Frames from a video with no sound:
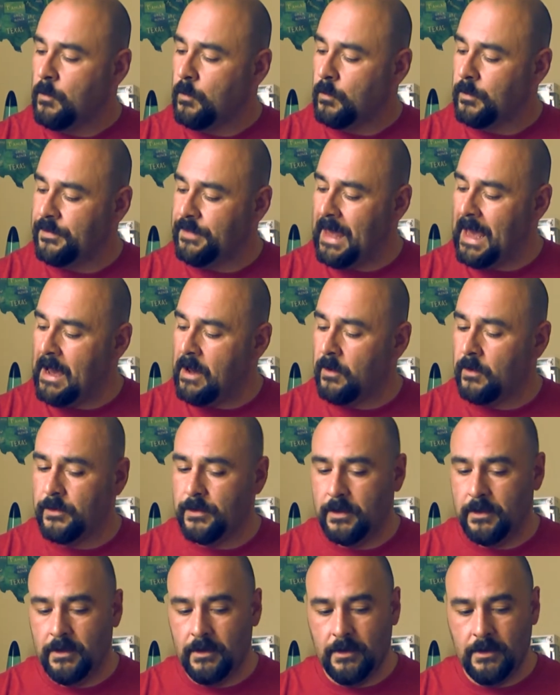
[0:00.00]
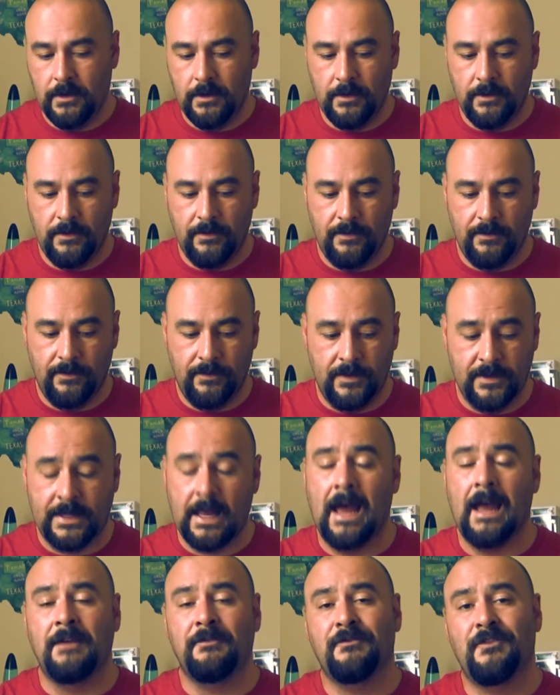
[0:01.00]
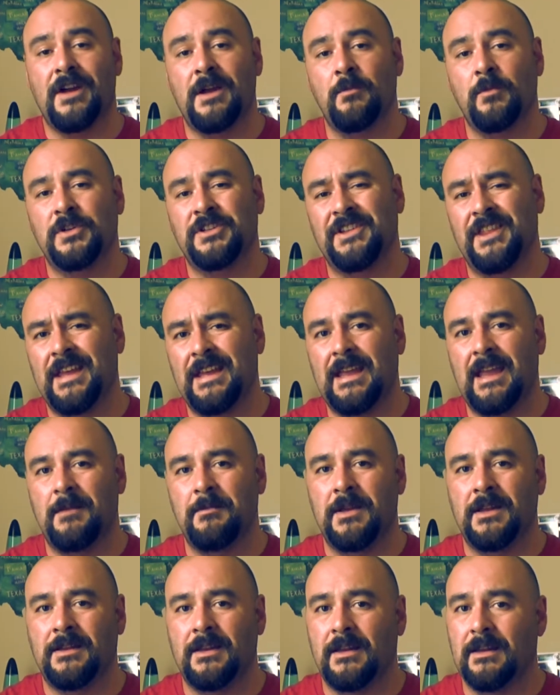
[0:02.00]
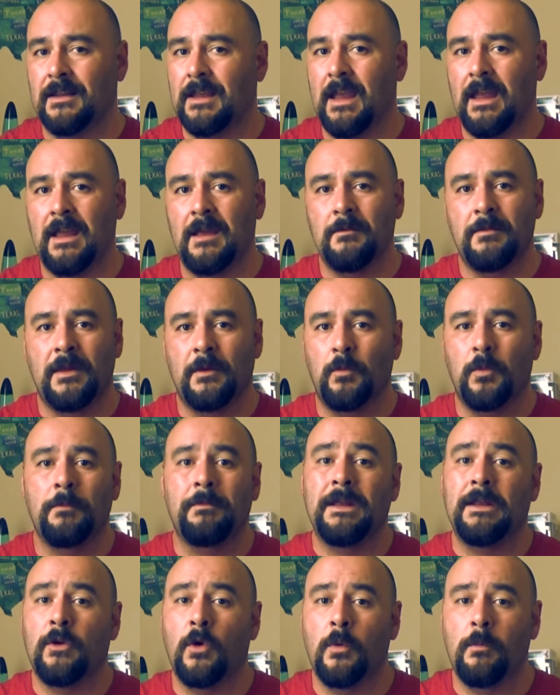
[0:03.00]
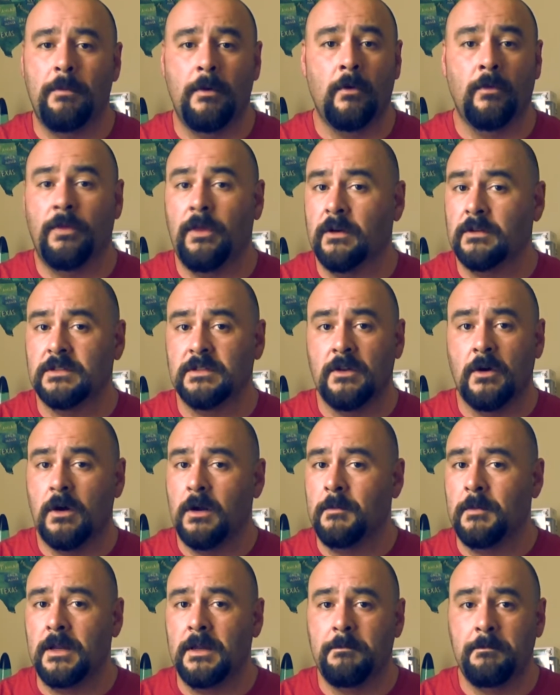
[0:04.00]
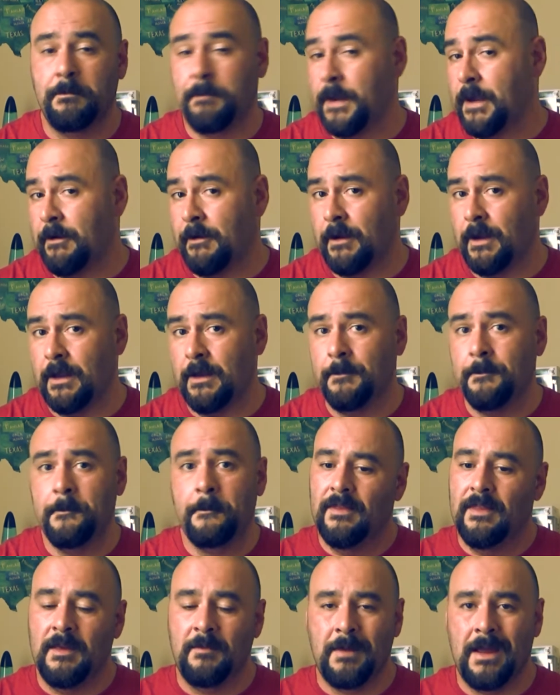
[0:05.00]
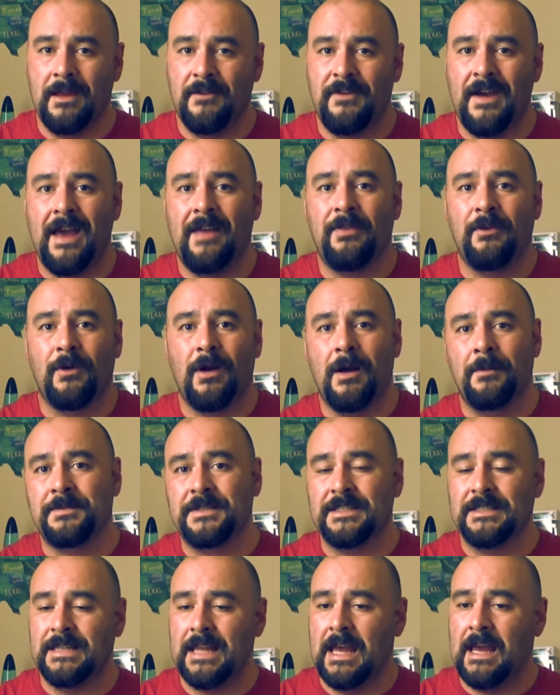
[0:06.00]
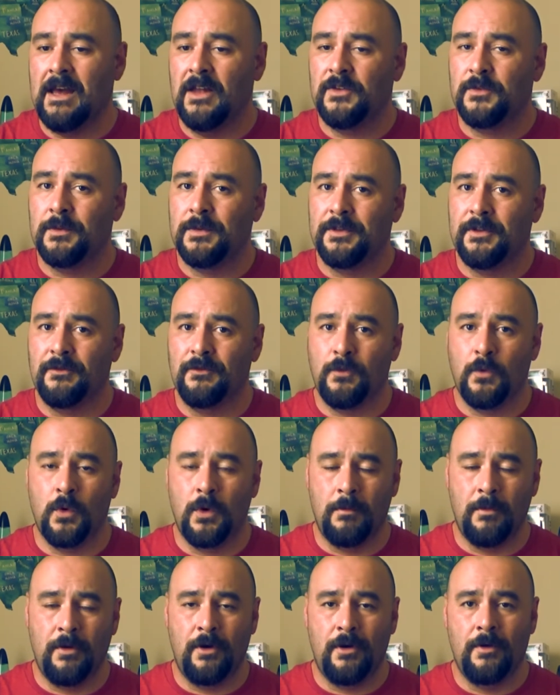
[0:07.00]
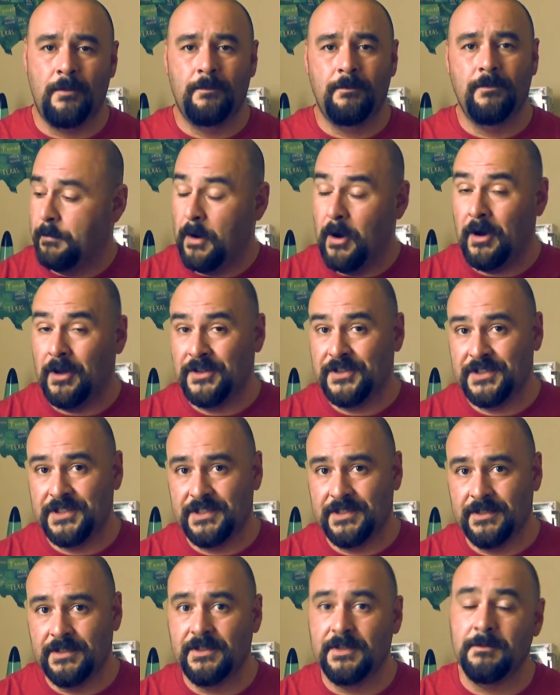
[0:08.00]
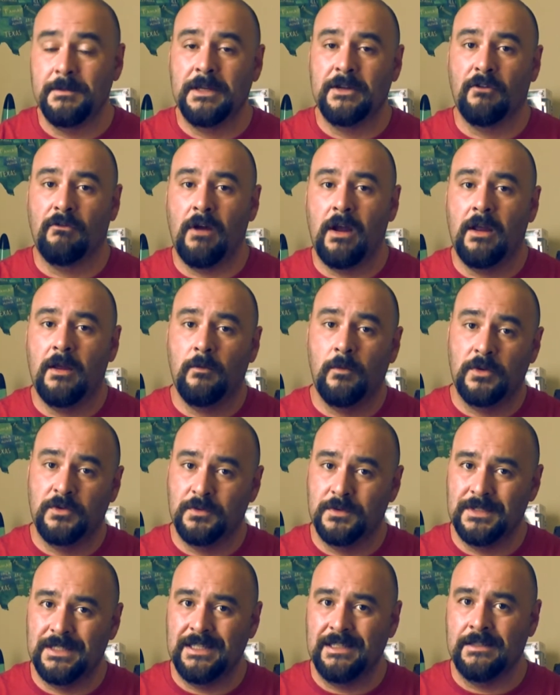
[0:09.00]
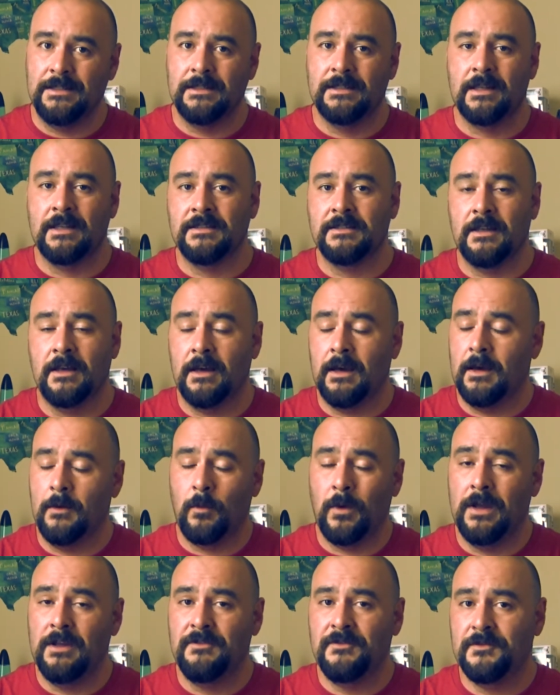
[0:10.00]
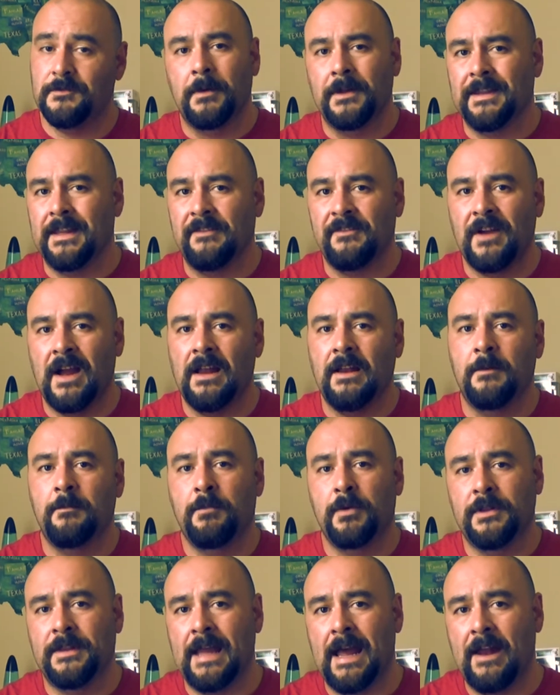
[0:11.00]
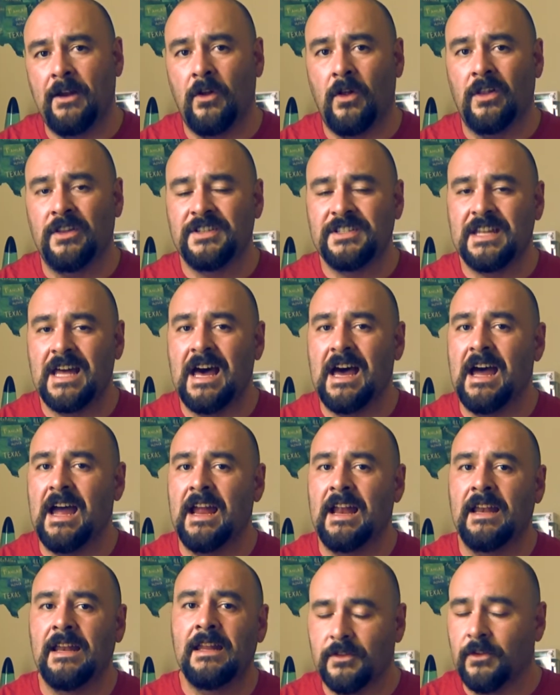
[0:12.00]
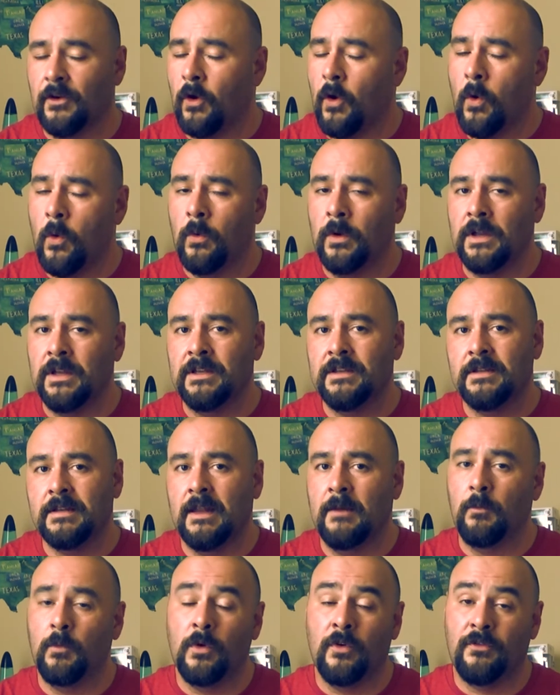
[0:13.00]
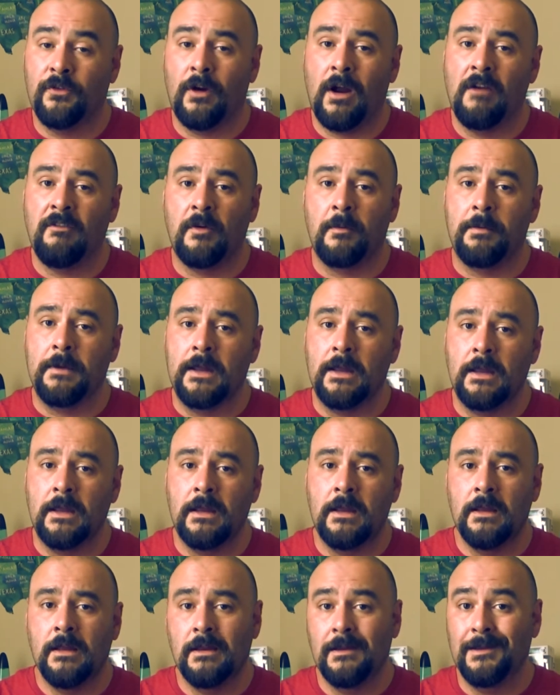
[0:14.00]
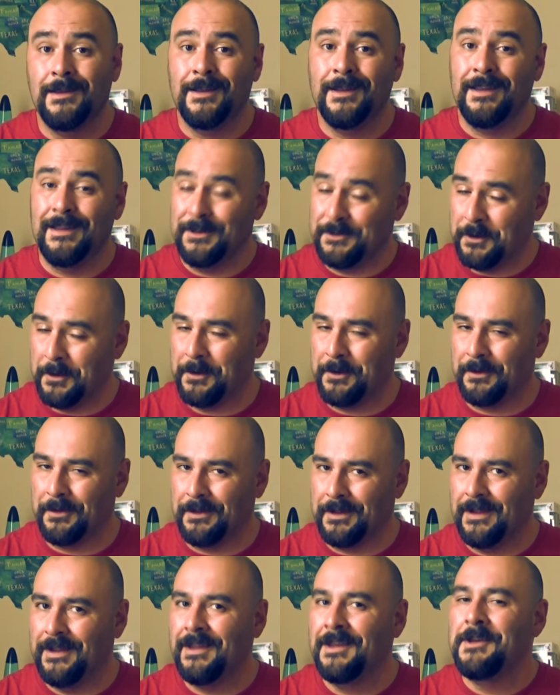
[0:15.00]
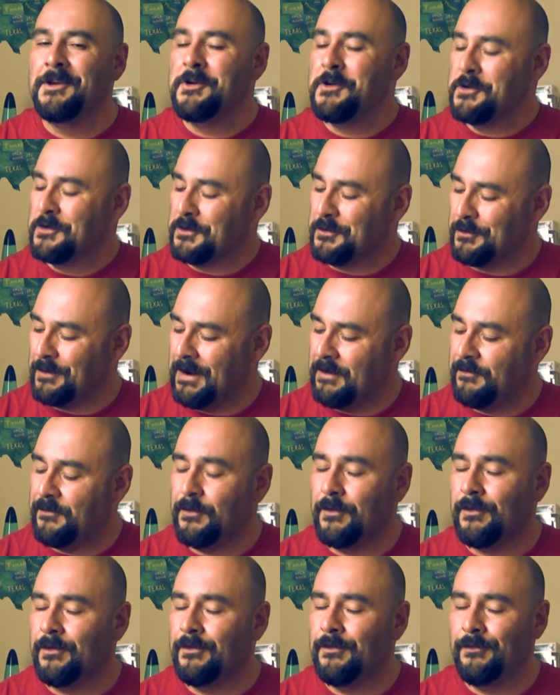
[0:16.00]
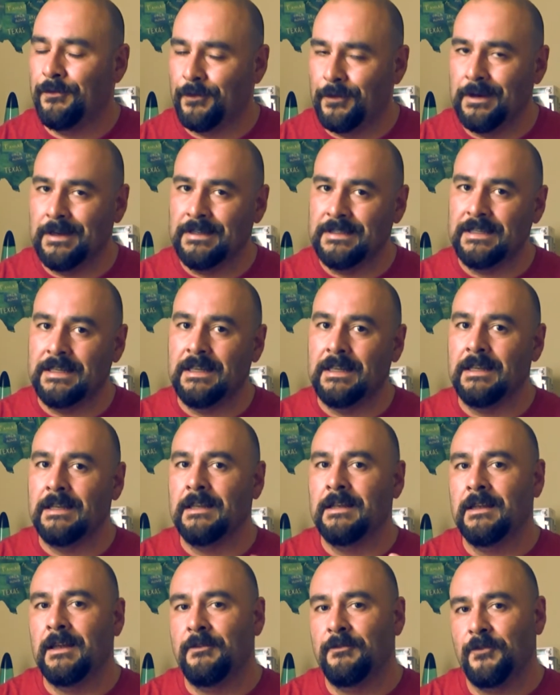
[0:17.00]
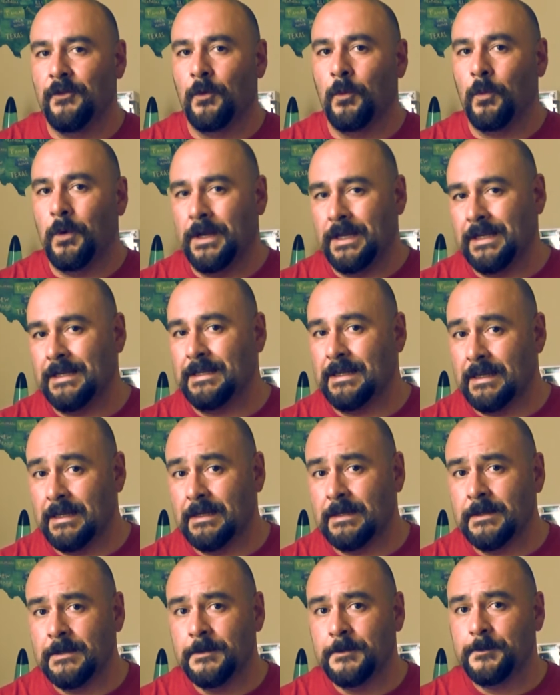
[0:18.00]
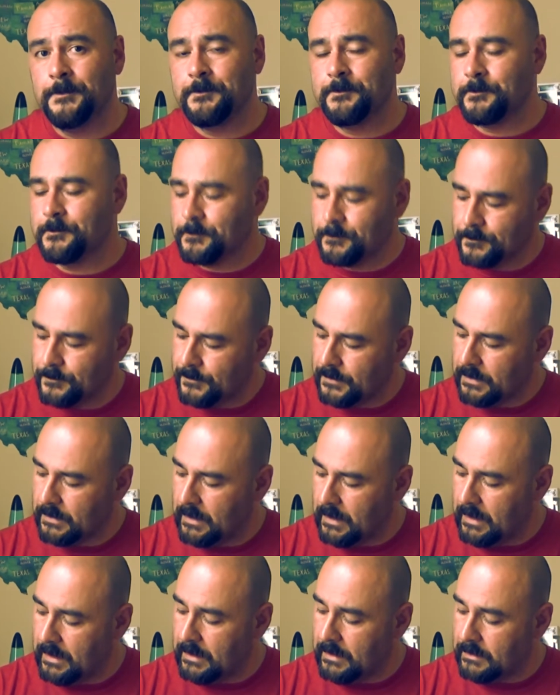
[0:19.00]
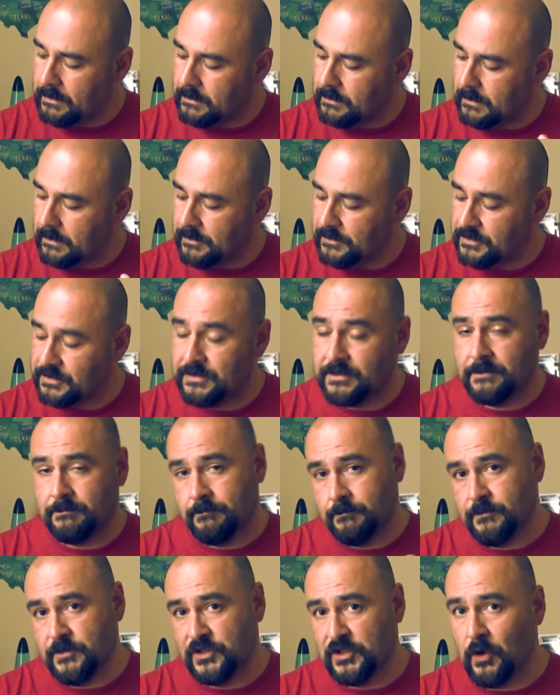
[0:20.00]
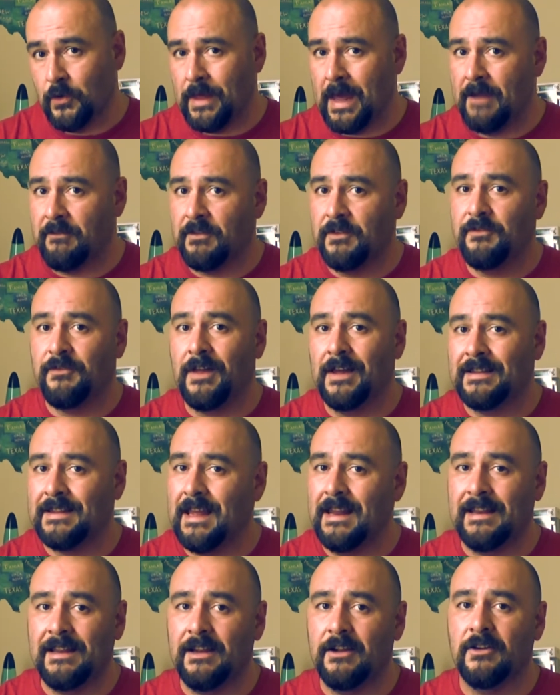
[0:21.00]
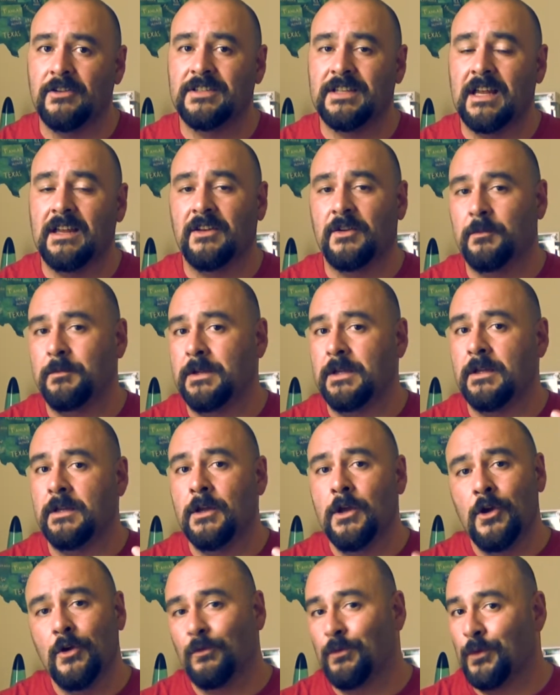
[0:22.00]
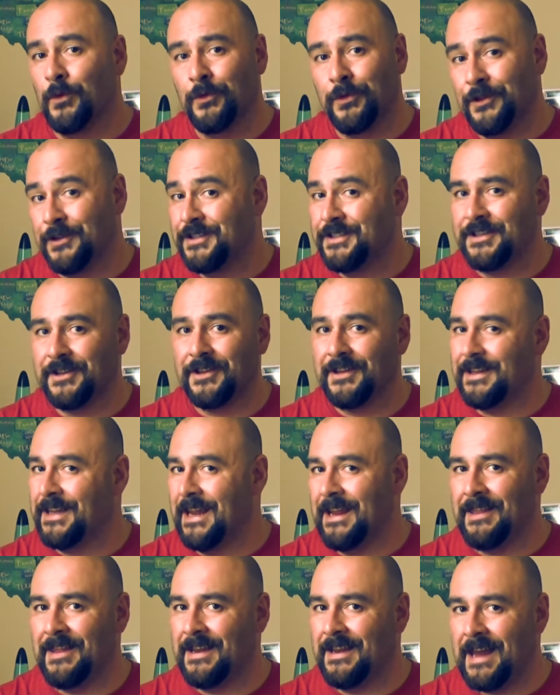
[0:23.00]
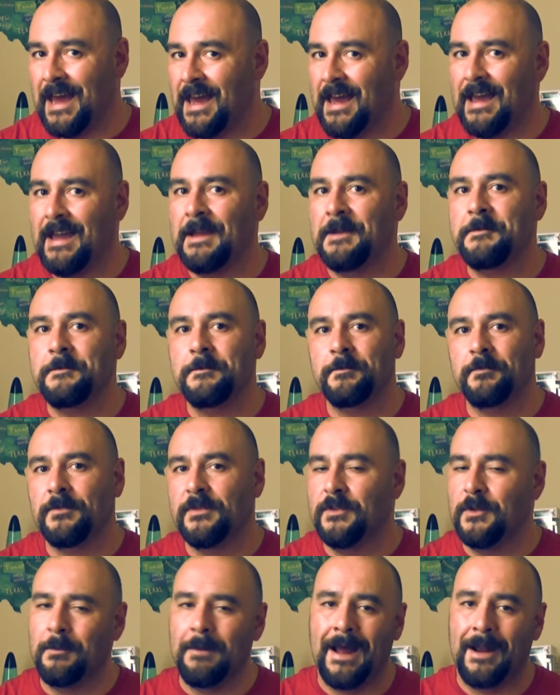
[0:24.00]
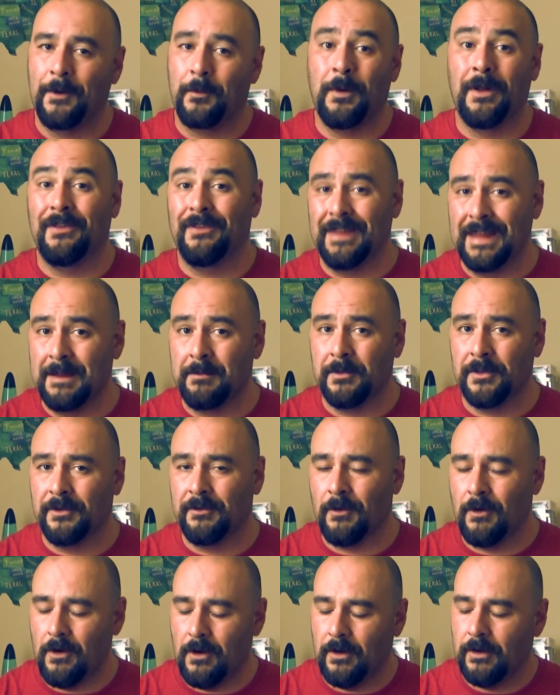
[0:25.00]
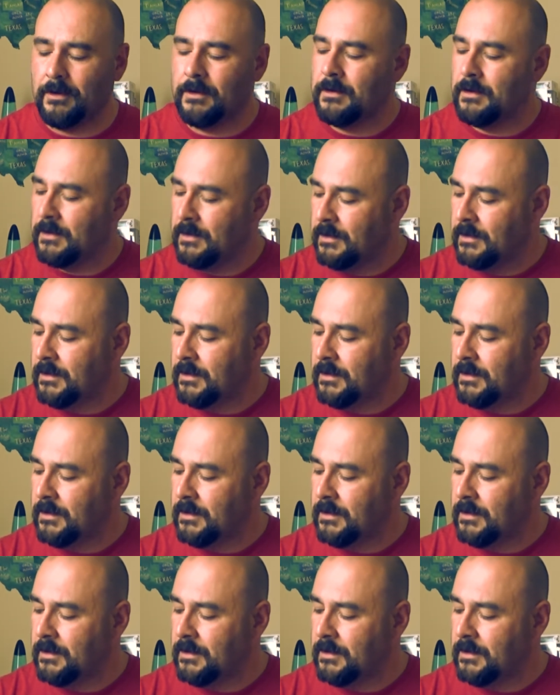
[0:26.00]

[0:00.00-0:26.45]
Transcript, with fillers: without the time frame which they came into the game, there would be no Bone Thugs and Harmony. Period. They may have had their ups and downs with their former boss Tomica Wright, which was Eazy's uh, wife, but they've kind of put that all aside. They're always and will forever be, eternally, grateful for Eazy and for what he did, and they just show that, reflect that here, saying they'll be ruthless till the day they die, no matter what label they're on.